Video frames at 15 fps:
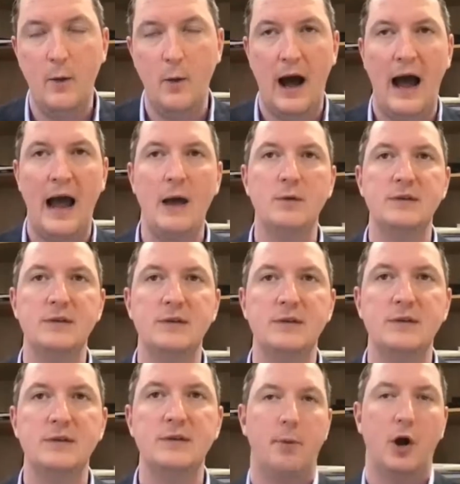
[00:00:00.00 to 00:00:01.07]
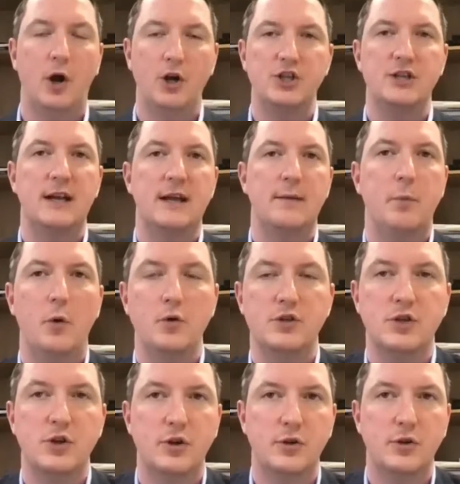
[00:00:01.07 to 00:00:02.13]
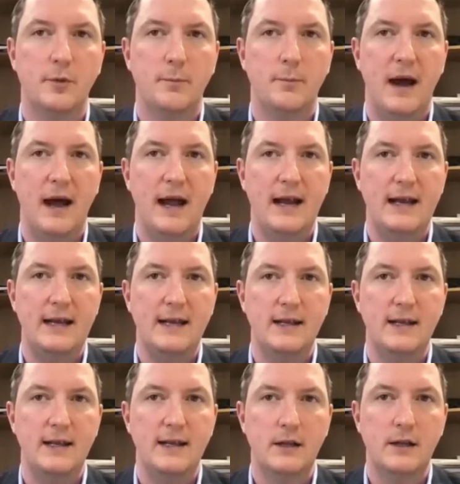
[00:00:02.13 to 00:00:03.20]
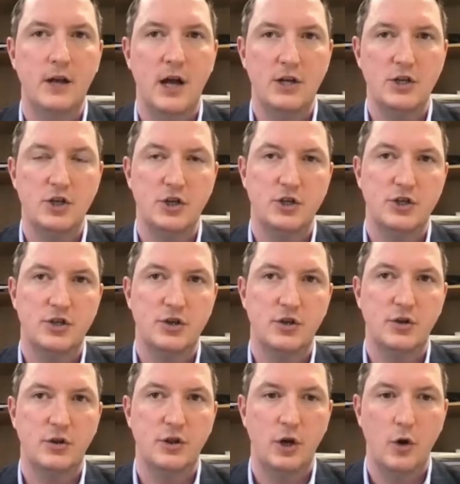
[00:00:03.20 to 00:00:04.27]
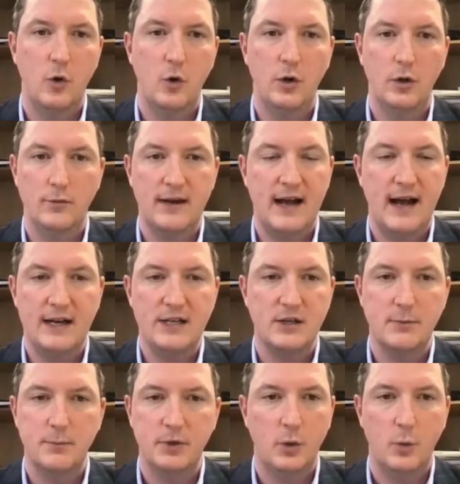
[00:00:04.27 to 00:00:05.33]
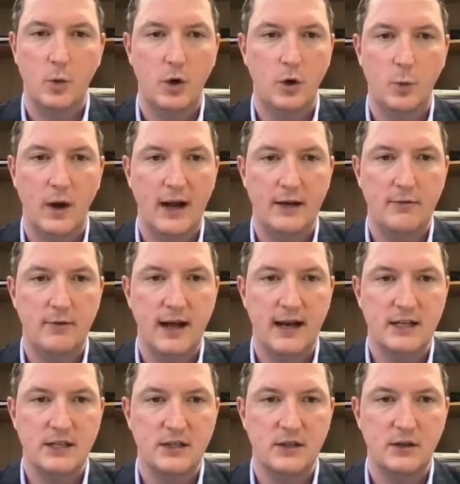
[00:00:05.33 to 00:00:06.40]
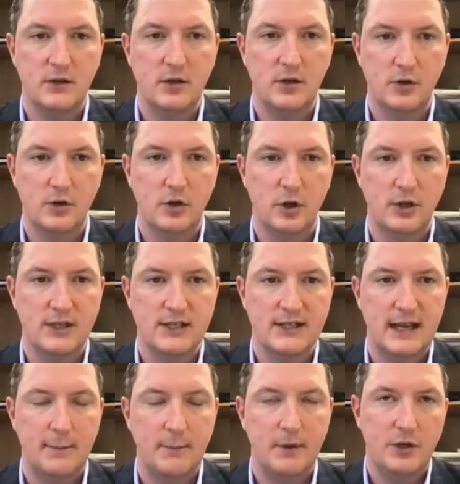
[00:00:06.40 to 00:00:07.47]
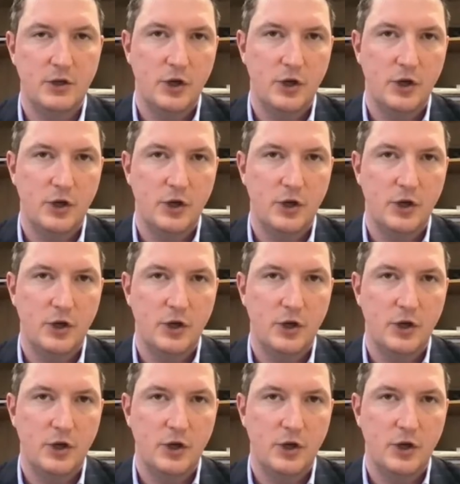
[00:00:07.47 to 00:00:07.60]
I was actually personally bolstered by not just the local reaction, but the worldwide reaction to the statement.